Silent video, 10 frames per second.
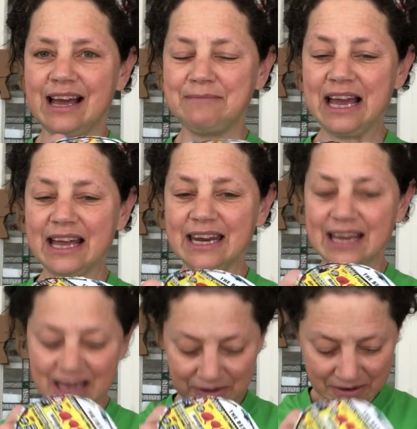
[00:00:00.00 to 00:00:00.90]
I'm not gonna
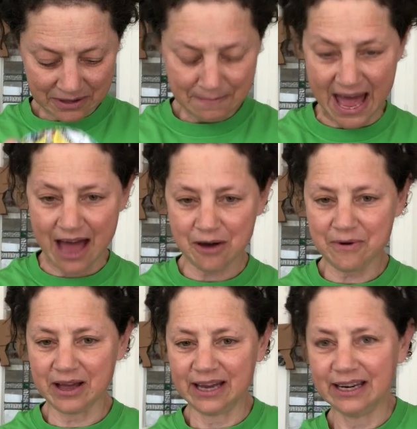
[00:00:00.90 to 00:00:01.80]
cut through the back
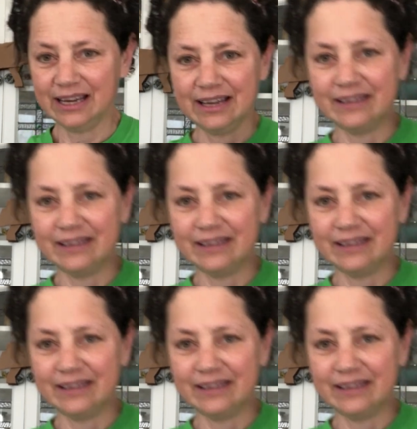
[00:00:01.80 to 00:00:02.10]
one.